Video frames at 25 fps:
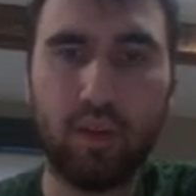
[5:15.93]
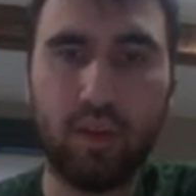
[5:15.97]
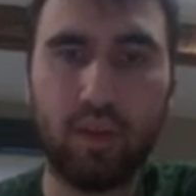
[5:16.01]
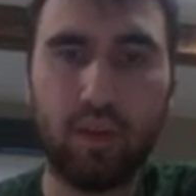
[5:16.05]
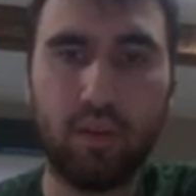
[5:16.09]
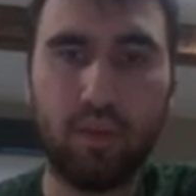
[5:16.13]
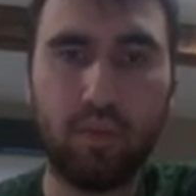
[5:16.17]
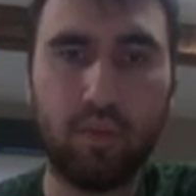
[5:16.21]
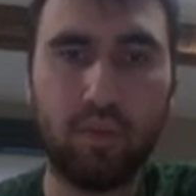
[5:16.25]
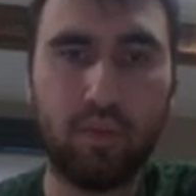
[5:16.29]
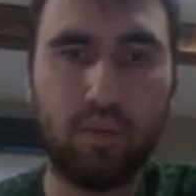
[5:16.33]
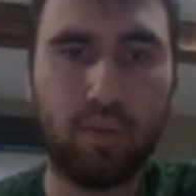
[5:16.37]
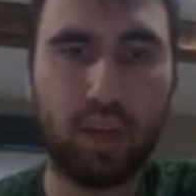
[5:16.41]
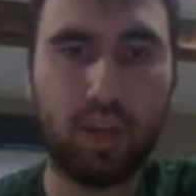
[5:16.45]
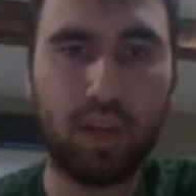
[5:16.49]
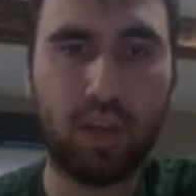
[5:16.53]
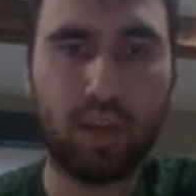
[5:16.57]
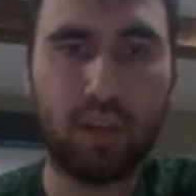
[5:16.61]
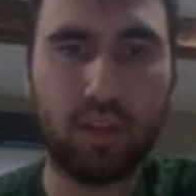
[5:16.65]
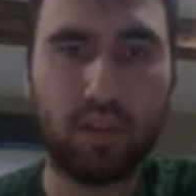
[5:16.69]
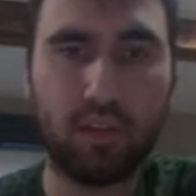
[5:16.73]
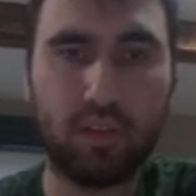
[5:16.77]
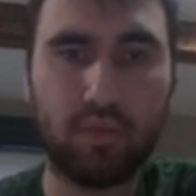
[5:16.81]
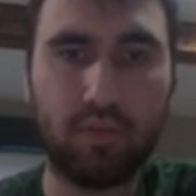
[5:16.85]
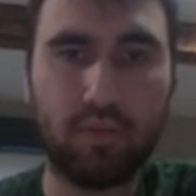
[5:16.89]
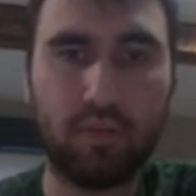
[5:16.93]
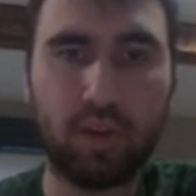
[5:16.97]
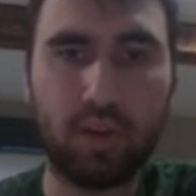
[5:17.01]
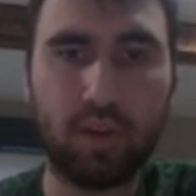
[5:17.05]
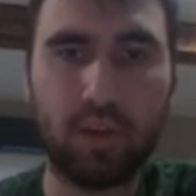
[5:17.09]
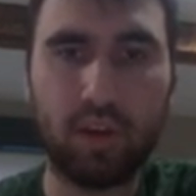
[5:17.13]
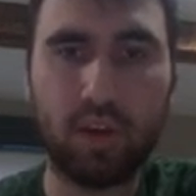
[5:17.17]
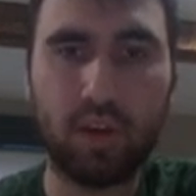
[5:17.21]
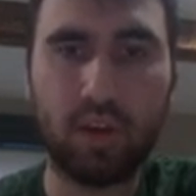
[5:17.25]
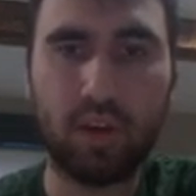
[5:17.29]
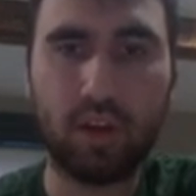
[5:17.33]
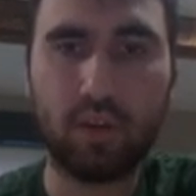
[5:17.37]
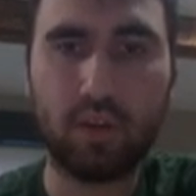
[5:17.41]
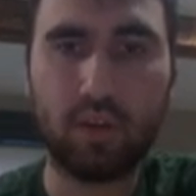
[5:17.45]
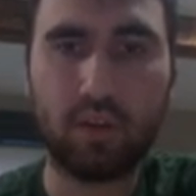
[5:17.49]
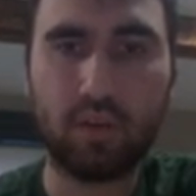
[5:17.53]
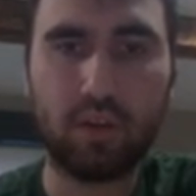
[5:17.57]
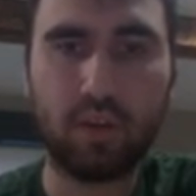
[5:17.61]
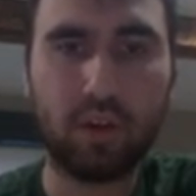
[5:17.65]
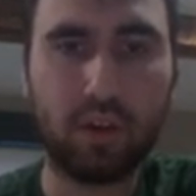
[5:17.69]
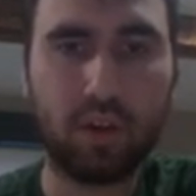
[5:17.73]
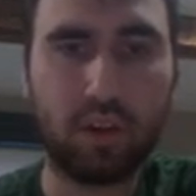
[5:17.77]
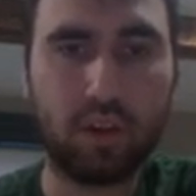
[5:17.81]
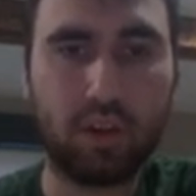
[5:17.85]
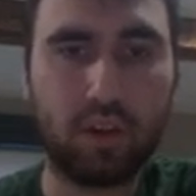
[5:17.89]
But my knights are very
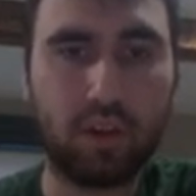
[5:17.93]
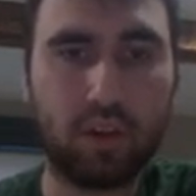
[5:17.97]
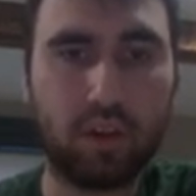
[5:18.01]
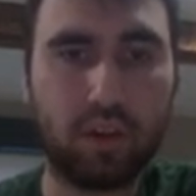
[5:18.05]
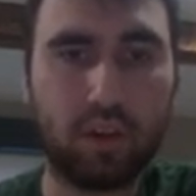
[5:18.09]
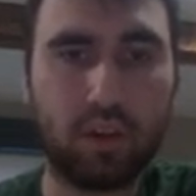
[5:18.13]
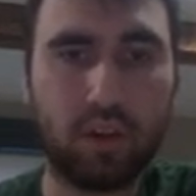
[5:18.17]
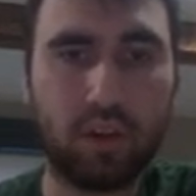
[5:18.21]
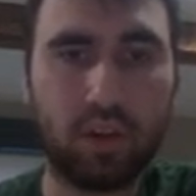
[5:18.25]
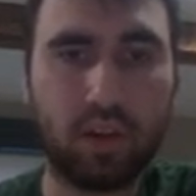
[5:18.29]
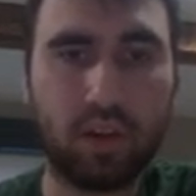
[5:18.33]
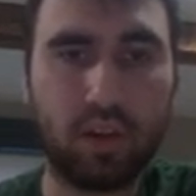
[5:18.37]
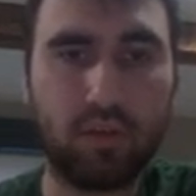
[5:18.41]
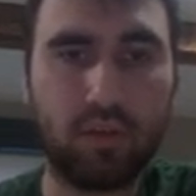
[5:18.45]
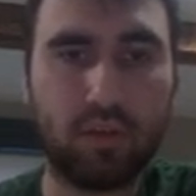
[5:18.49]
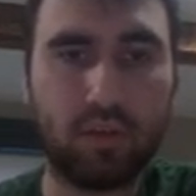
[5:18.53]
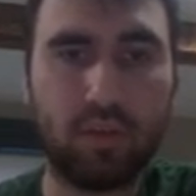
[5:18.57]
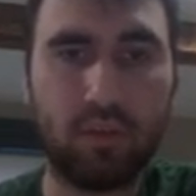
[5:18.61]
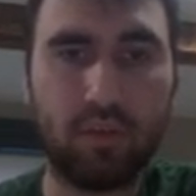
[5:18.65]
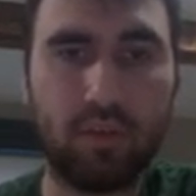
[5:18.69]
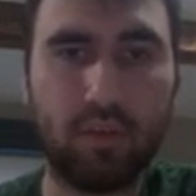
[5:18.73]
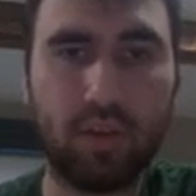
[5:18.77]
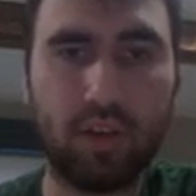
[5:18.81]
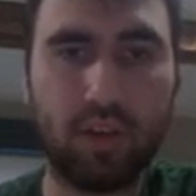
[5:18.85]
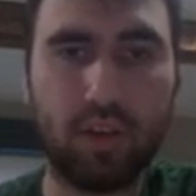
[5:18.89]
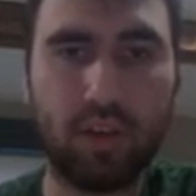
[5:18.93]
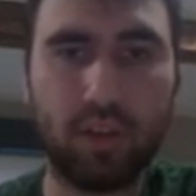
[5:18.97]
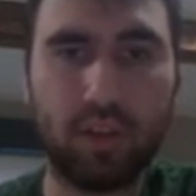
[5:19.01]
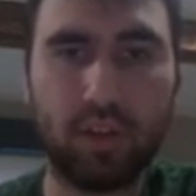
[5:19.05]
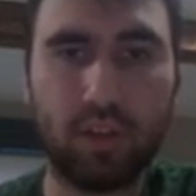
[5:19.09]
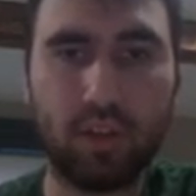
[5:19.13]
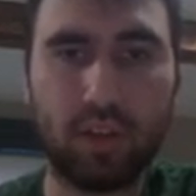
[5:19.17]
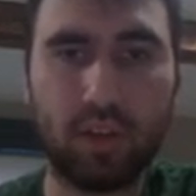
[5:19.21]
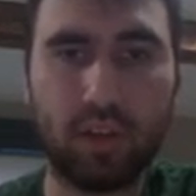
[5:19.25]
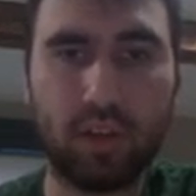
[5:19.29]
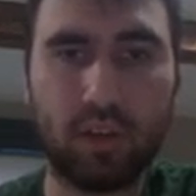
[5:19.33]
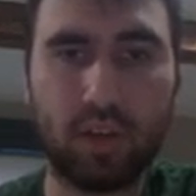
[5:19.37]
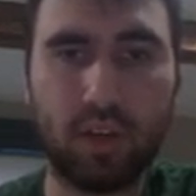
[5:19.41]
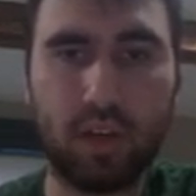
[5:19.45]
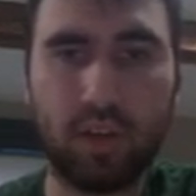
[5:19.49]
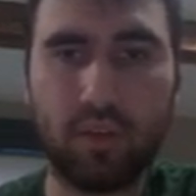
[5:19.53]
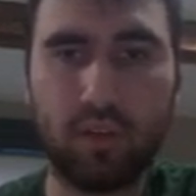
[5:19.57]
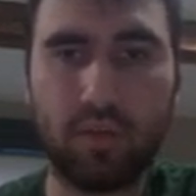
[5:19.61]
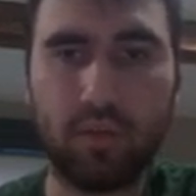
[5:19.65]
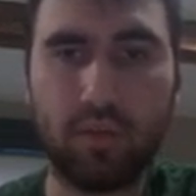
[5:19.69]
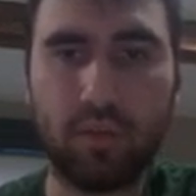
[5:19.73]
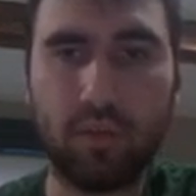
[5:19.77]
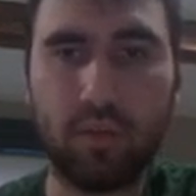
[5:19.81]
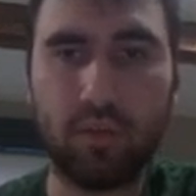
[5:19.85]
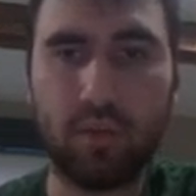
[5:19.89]
awkward and going to have to defend each other
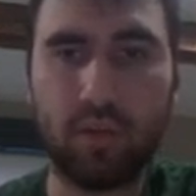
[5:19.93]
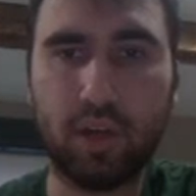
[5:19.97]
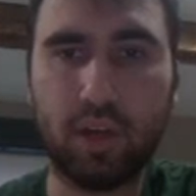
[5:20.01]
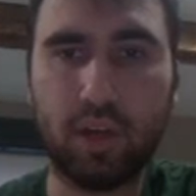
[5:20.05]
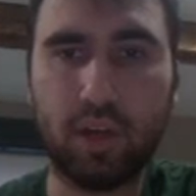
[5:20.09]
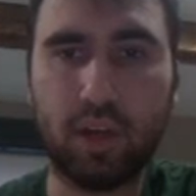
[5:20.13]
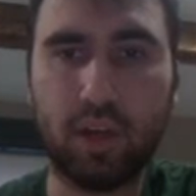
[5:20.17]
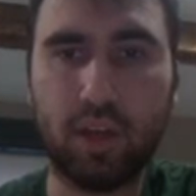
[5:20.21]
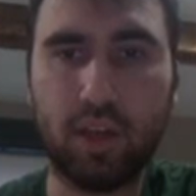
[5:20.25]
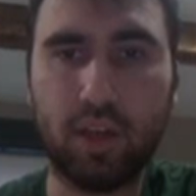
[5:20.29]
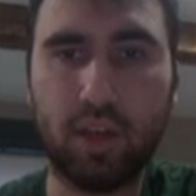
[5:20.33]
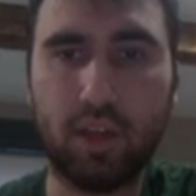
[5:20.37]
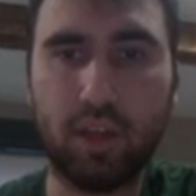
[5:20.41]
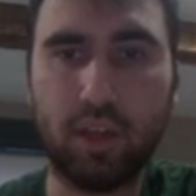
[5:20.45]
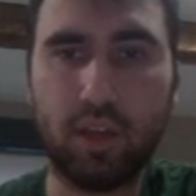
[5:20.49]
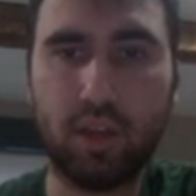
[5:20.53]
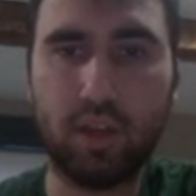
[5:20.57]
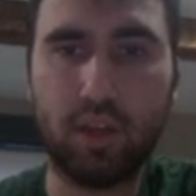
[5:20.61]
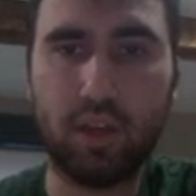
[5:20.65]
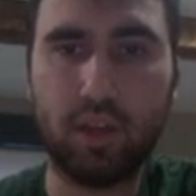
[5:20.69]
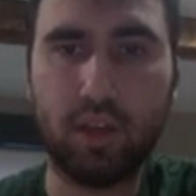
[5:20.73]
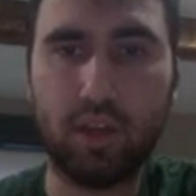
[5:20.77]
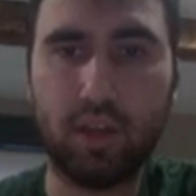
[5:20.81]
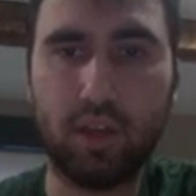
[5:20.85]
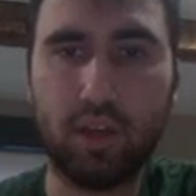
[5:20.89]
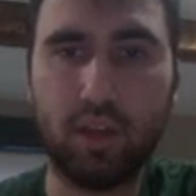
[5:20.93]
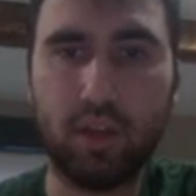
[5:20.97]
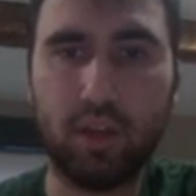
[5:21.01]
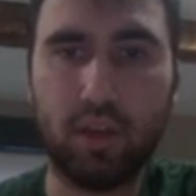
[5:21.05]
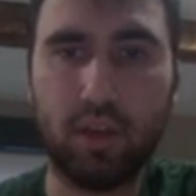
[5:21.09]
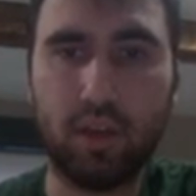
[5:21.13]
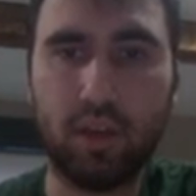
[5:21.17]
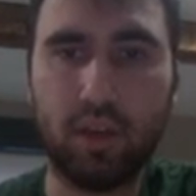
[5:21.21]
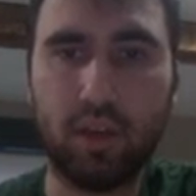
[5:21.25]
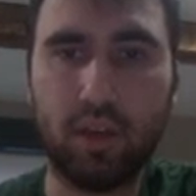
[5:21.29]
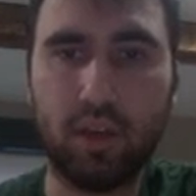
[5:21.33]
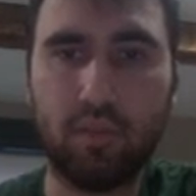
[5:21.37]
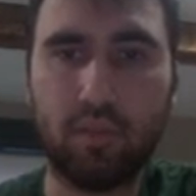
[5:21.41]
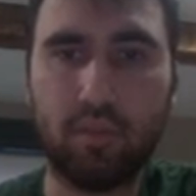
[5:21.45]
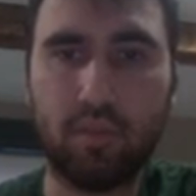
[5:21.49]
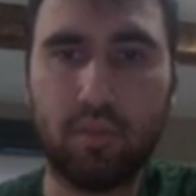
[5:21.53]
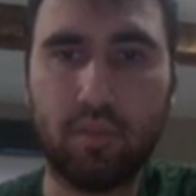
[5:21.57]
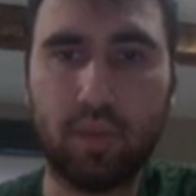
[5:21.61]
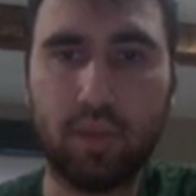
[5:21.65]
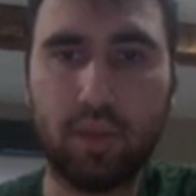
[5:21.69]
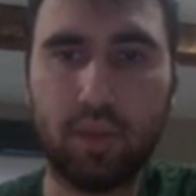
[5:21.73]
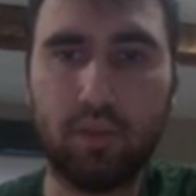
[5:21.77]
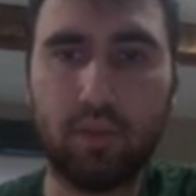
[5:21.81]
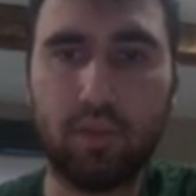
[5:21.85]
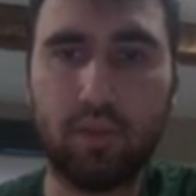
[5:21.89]
now for a while.
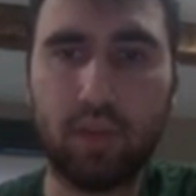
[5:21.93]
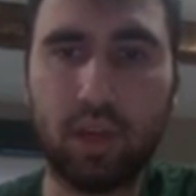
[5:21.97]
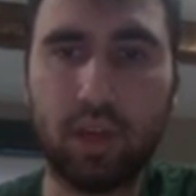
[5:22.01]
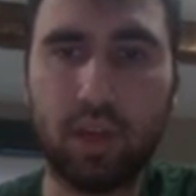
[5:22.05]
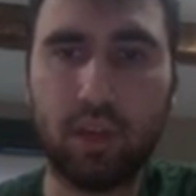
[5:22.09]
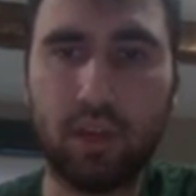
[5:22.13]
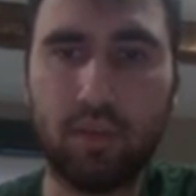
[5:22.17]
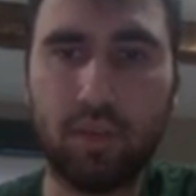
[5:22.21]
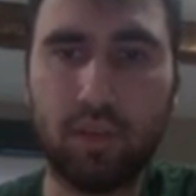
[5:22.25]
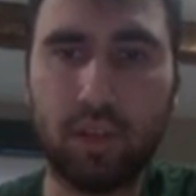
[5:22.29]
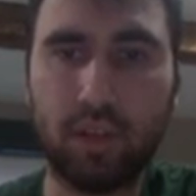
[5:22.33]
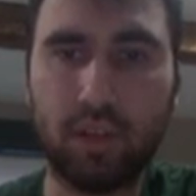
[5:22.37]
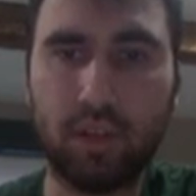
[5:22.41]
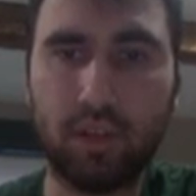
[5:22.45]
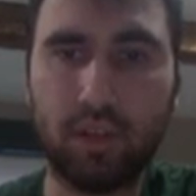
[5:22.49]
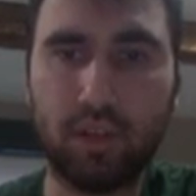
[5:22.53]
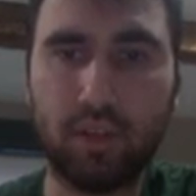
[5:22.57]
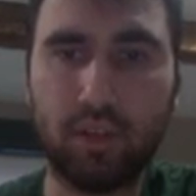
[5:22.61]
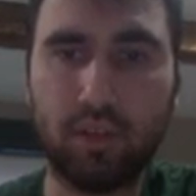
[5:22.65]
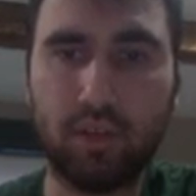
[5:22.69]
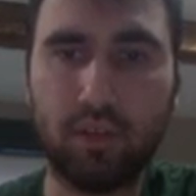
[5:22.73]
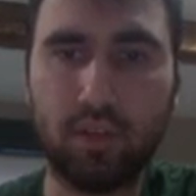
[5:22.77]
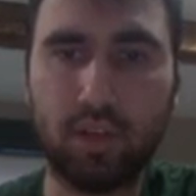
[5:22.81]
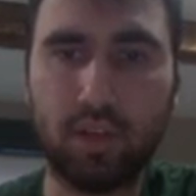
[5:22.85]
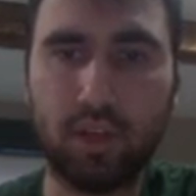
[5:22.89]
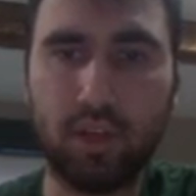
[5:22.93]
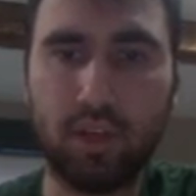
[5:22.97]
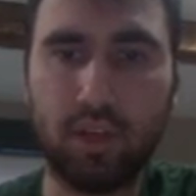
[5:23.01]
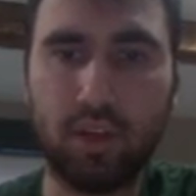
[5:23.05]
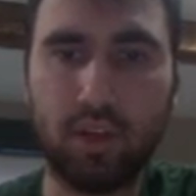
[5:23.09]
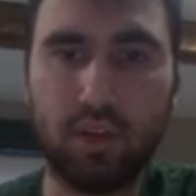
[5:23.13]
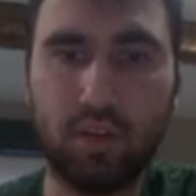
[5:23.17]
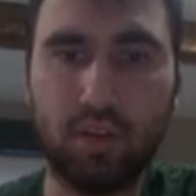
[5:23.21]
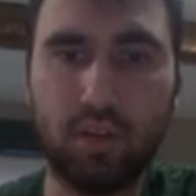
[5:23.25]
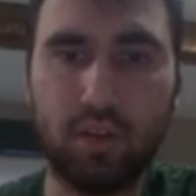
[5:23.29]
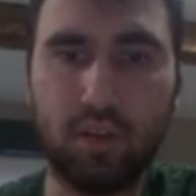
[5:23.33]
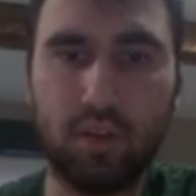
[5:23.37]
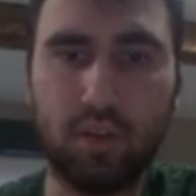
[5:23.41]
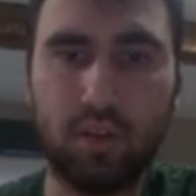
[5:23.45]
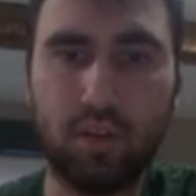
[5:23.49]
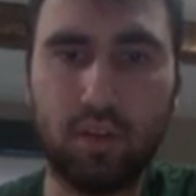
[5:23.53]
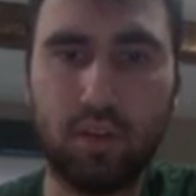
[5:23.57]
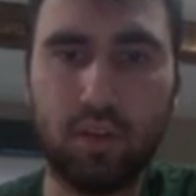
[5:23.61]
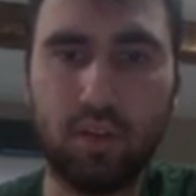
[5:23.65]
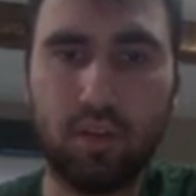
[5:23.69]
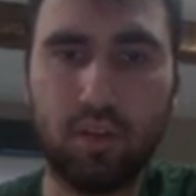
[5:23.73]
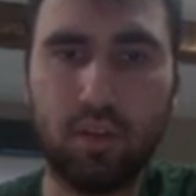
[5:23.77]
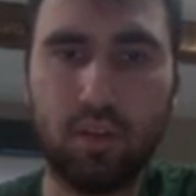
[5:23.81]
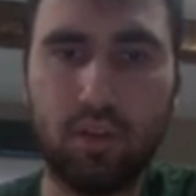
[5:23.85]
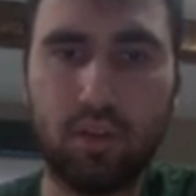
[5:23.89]
I do not have knight c3.
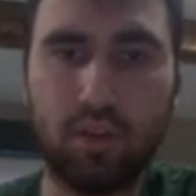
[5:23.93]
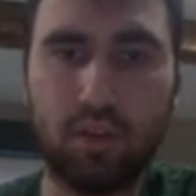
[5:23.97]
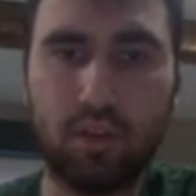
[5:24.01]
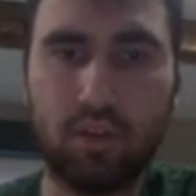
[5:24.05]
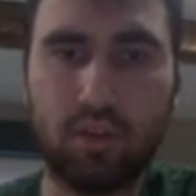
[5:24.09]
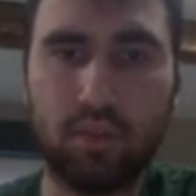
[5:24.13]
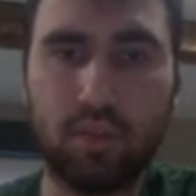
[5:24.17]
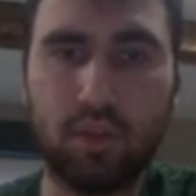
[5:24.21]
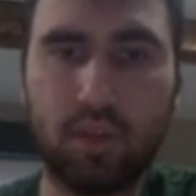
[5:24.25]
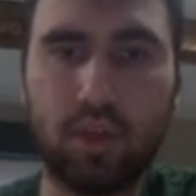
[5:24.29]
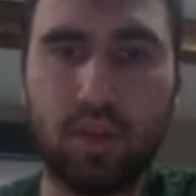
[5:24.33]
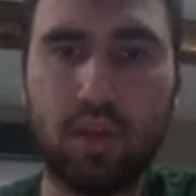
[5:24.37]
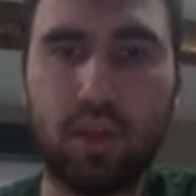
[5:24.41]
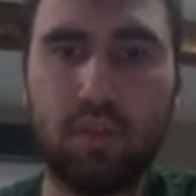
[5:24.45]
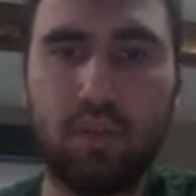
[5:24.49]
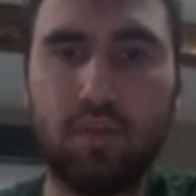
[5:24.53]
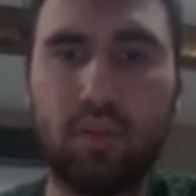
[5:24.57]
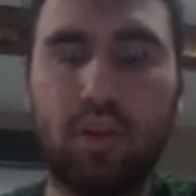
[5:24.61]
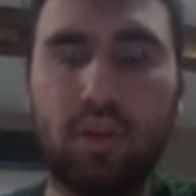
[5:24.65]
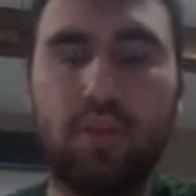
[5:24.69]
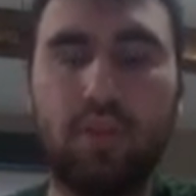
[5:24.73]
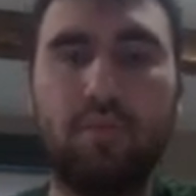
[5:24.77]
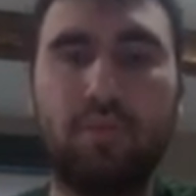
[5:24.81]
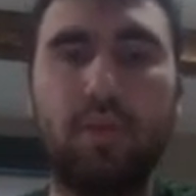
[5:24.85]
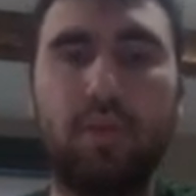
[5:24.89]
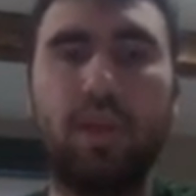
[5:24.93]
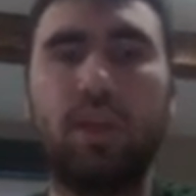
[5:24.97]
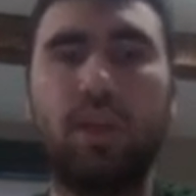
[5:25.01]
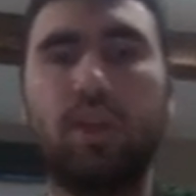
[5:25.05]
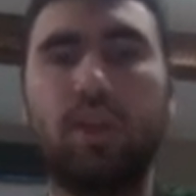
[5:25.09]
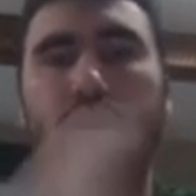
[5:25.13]
Let's play rook f8.